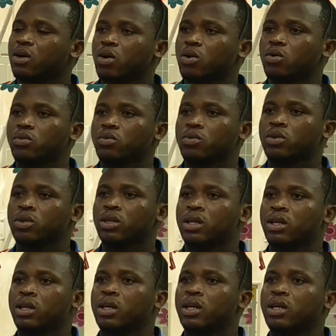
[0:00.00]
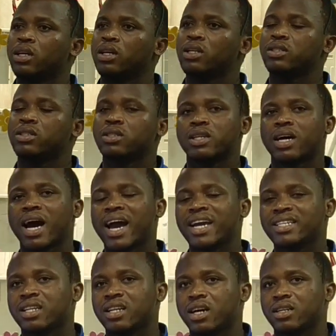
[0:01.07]
ago in
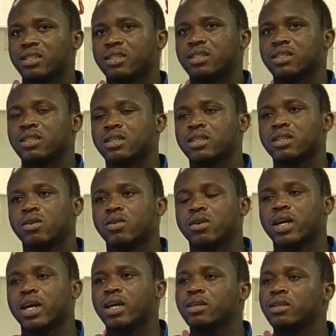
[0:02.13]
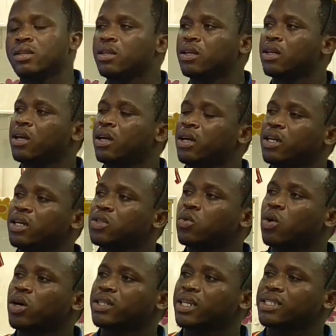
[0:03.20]
Iceland, okay? It
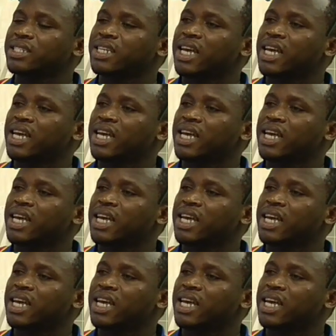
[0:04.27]
was a